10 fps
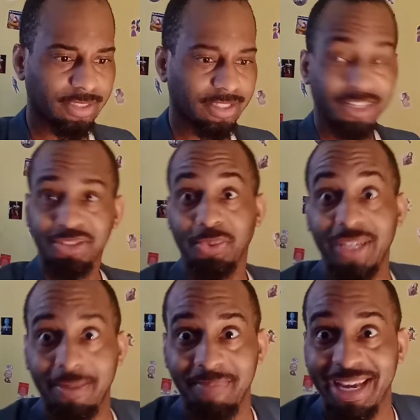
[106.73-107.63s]
So we
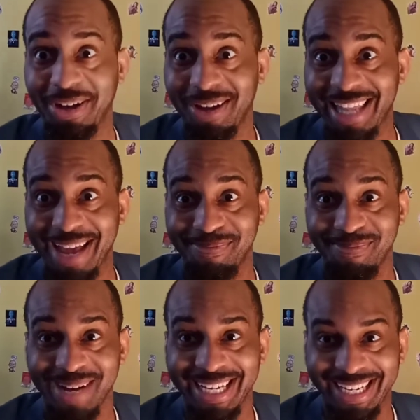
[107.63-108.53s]
can make all that
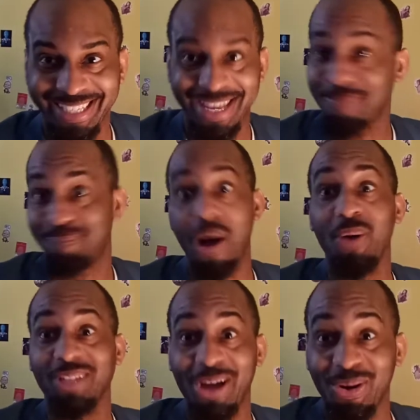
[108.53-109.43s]
money, the
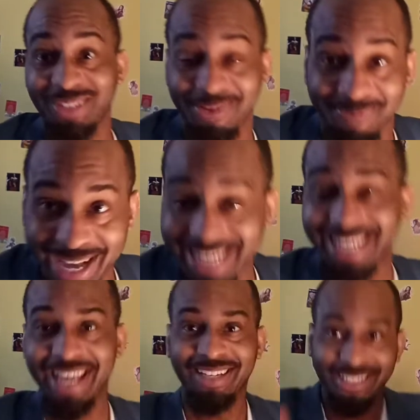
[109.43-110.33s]
boatloads of money,
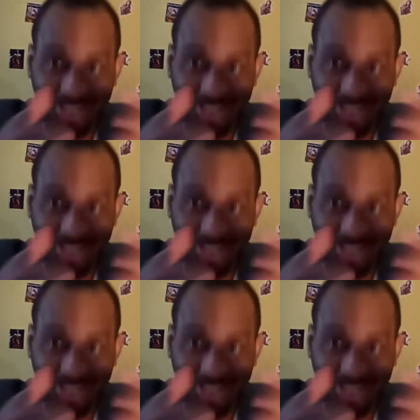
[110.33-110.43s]
just